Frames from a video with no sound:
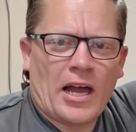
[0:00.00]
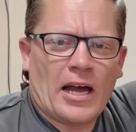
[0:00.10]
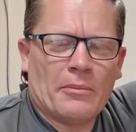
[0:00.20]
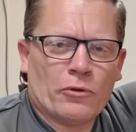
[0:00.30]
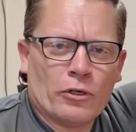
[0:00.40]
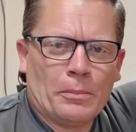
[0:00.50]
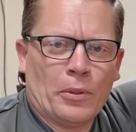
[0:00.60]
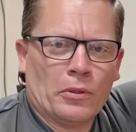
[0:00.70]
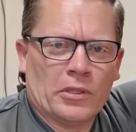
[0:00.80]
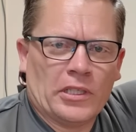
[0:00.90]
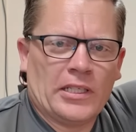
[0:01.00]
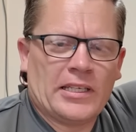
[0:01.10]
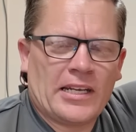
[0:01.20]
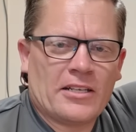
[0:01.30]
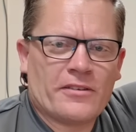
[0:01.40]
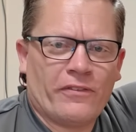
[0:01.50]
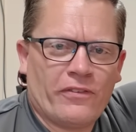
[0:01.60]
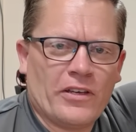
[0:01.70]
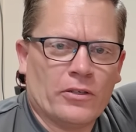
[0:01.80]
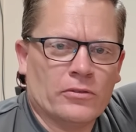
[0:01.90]
and more importantly, get it to
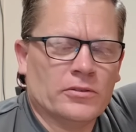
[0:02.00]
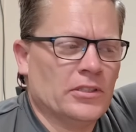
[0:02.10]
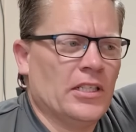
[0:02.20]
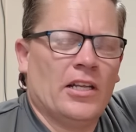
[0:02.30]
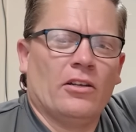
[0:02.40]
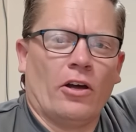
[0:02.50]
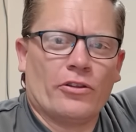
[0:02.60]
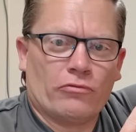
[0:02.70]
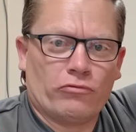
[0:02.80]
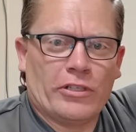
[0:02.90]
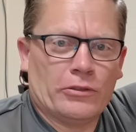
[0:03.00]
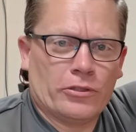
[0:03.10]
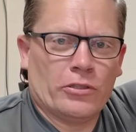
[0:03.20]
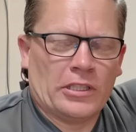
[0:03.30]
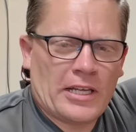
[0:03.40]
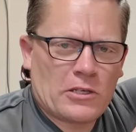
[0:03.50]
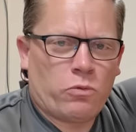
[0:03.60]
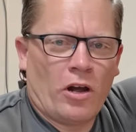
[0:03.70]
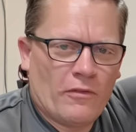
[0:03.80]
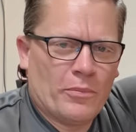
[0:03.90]
feel like the real unit. That's
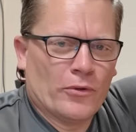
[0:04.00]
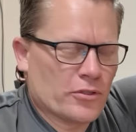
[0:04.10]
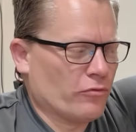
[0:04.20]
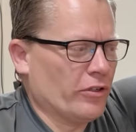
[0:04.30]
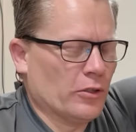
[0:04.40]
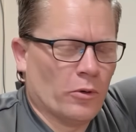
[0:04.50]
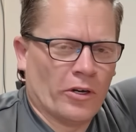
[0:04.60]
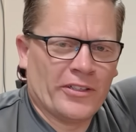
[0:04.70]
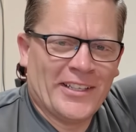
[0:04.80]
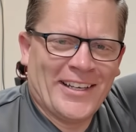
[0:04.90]
why I've bought a real one.